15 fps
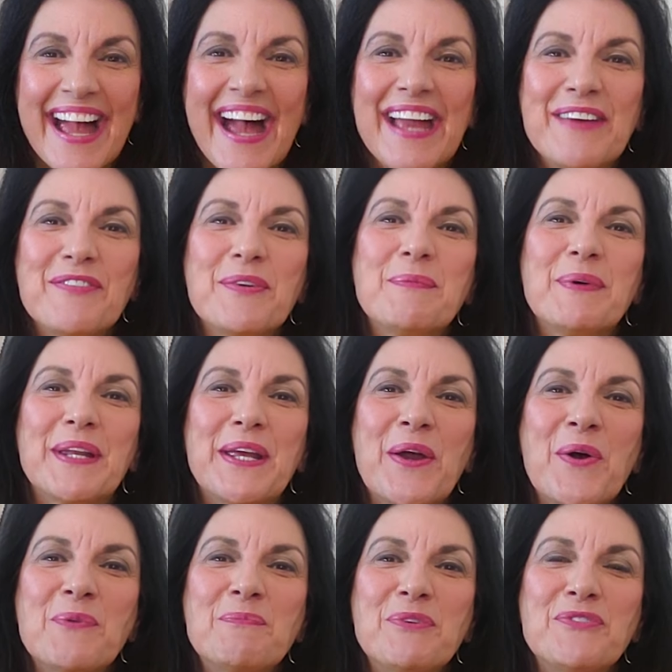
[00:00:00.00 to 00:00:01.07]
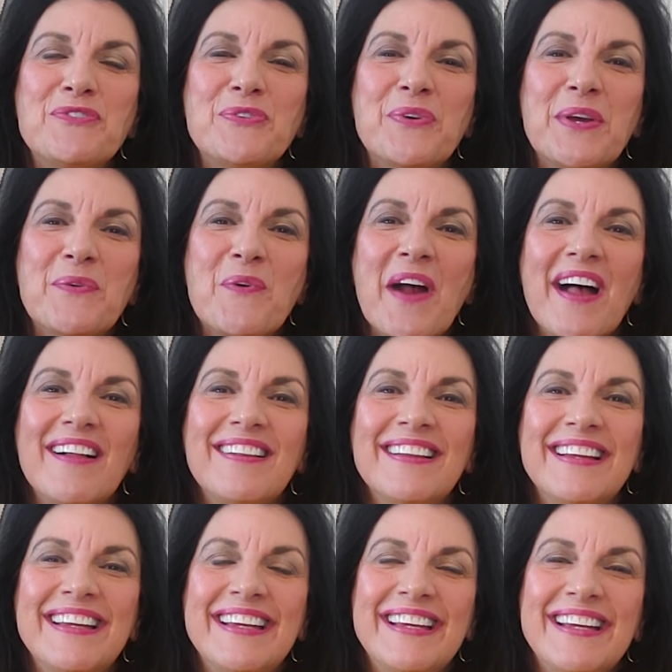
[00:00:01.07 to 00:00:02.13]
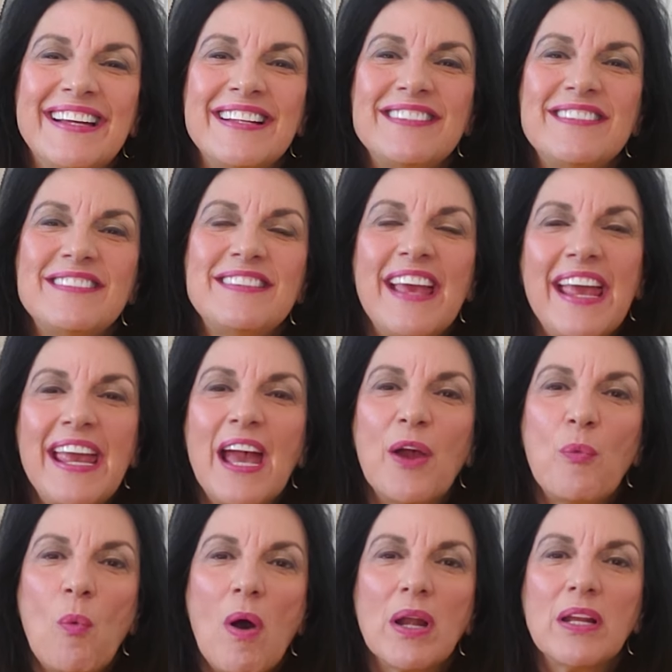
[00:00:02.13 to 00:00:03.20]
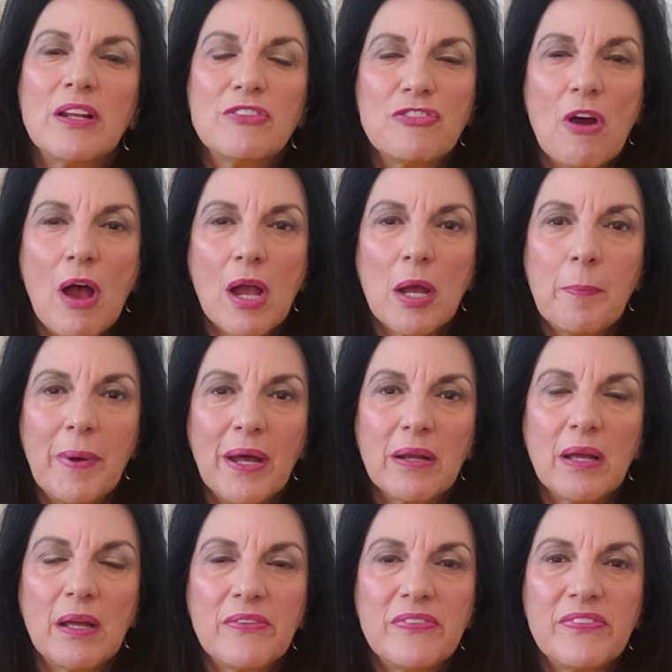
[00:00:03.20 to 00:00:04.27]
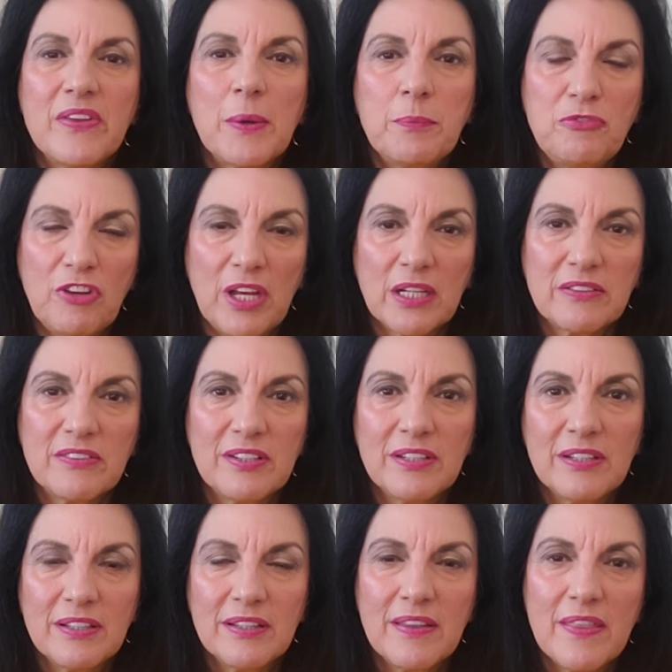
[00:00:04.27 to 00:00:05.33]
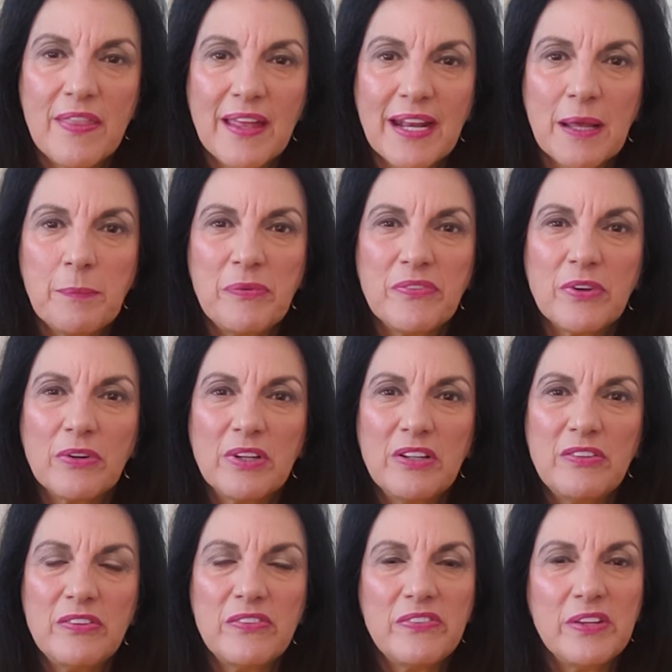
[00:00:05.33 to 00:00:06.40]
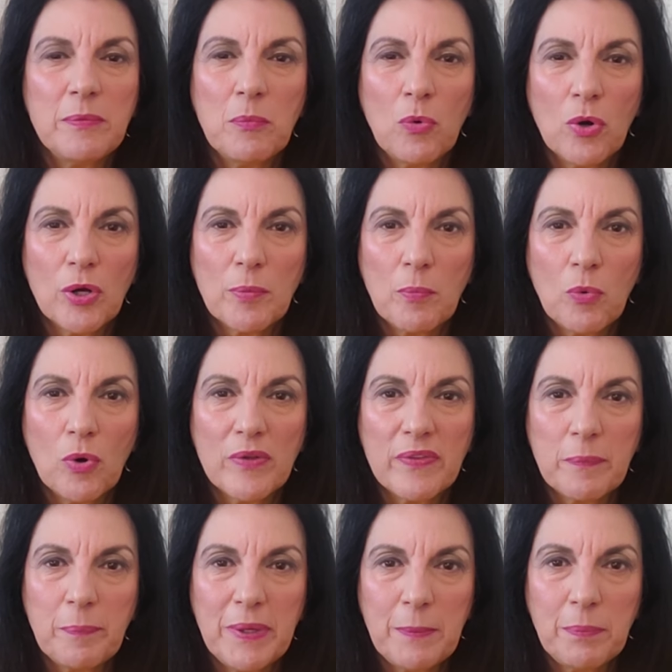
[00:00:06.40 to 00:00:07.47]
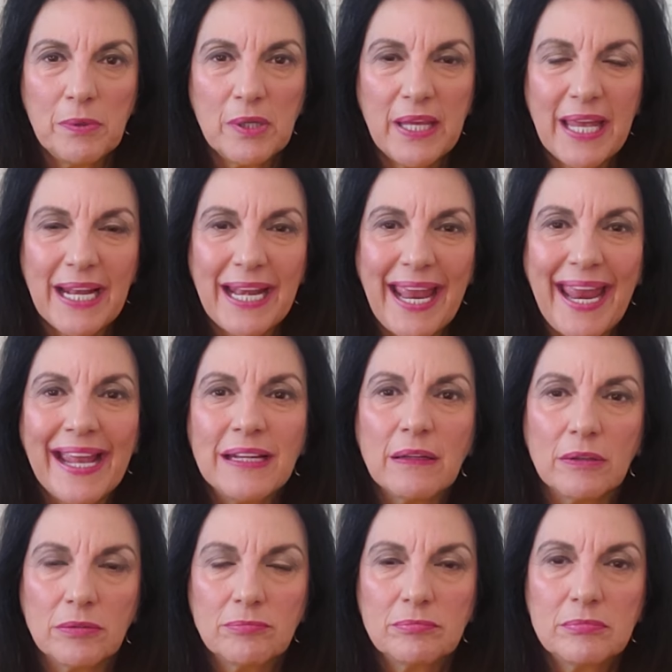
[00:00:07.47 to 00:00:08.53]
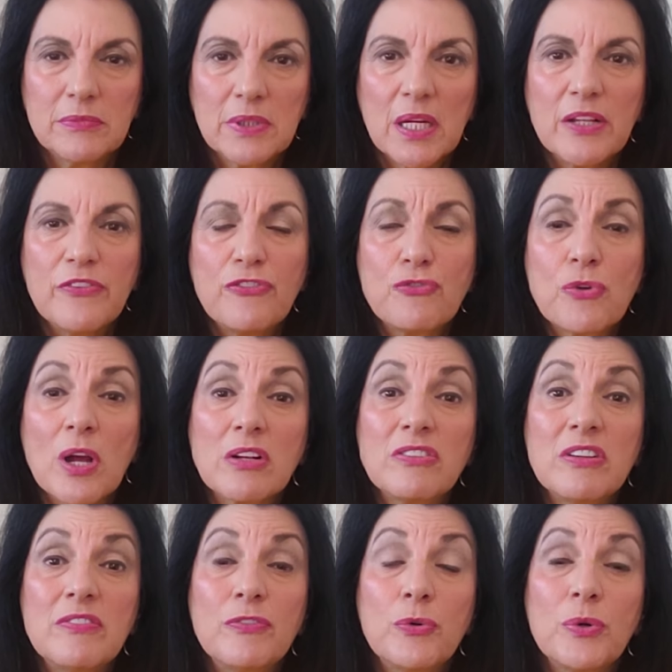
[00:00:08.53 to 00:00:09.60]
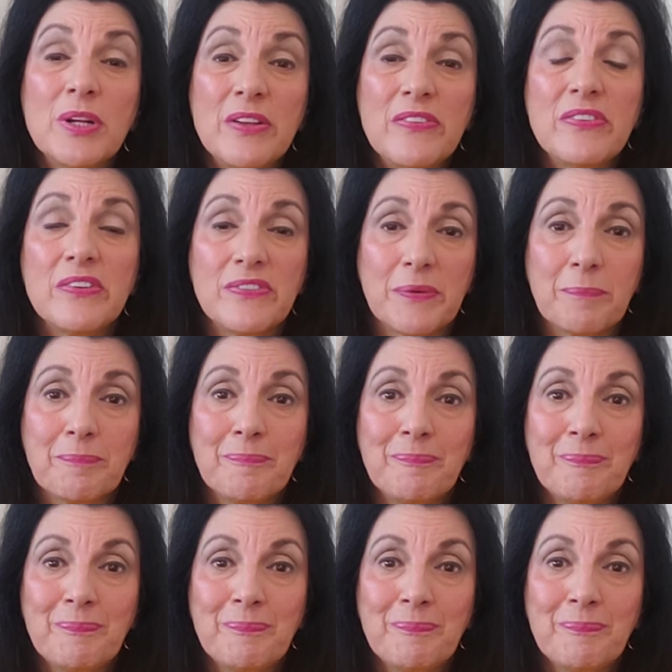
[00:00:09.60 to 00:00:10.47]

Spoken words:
Hi everybody, hope you're doing well. Today I wanted to talk about a subject that I'm starting to see more and more that people can handle, constructive criticism.